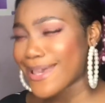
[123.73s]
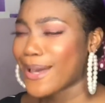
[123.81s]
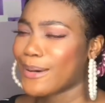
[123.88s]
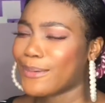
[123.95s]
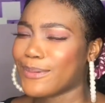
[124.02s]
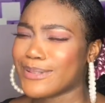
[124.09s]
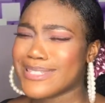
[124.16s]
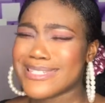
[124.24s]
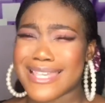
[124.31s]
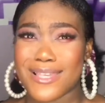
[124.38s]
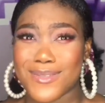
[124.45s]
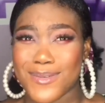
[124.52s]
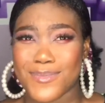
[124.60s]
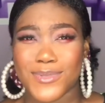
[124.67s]
All these
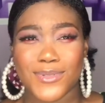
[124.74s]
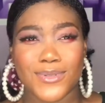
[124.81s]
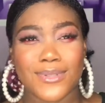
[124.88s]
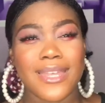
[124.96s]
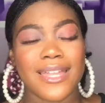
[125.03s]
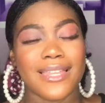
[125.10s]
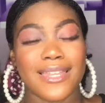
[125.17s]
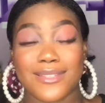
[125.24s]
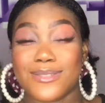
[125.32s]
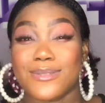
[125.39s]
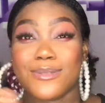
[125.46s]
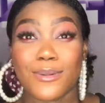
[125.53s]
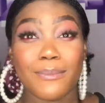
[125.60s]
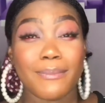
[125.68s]
assumptions, like so
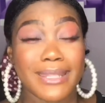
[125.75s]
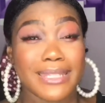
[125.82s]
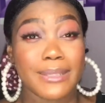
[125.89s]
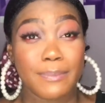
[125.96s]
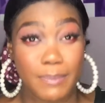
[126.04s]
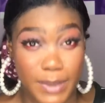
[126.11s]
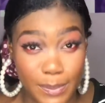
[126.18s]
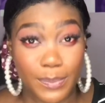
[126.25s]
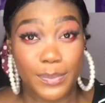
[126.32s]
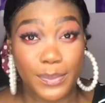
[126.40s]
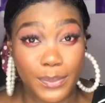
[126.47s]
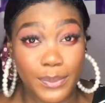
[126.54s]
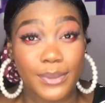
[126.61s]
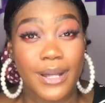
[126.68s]
many
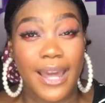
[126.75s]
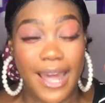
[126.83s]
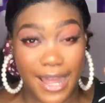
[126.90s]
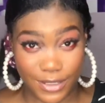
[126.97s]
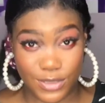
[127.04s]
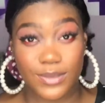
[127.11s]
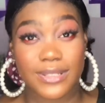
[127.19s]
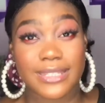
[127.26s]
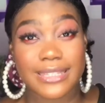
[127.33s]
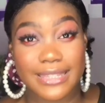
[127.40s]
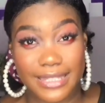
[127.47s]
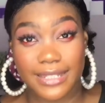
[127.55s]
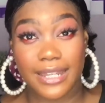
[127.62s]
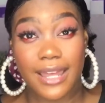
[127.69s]
people actually
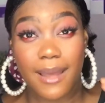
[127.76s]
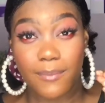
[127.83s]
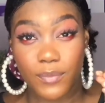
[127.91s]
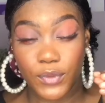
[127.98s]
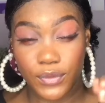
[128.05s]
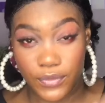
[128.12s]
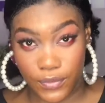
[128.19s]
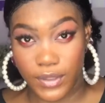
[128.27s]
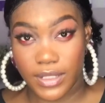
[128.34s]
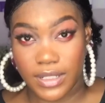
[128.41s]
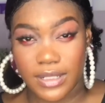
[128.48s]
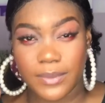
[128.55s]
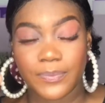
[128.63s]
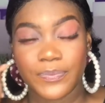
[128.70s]
think I'm not
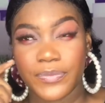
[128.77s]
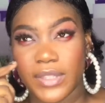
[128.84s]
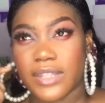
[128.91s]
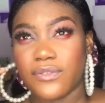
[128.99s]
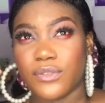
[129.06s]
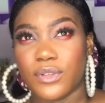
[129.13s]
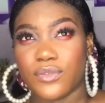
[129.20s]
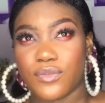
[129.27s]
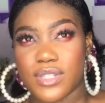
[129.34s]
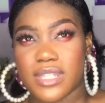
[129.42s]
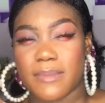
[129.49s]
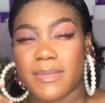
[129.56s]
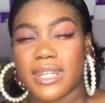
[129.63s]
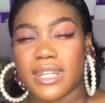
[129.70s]
friendly. Even of recent,
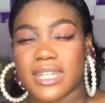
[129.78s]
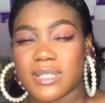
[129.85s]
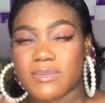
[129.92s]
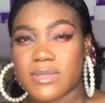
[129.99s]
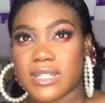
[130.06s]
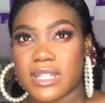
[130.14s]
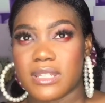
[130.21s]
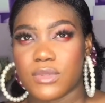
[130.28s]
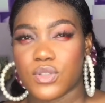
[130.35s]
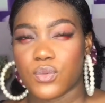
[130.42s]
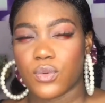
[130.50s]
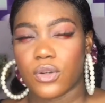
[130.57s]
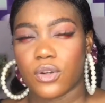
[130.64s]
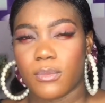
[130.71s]
my dad has been telling me to
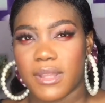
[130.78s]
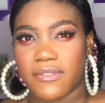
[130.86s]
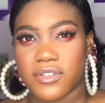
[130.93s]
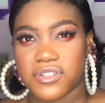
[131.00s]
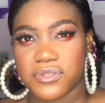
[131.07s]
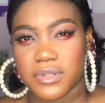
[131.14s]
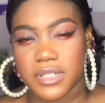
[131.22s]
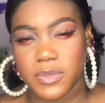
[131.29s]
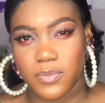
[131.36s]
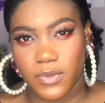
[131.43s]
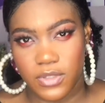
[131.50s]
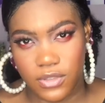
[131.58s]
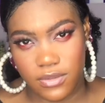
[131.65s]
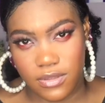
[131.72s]
work on my facial
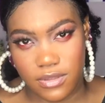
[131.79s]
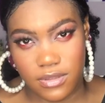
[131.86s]
expressions.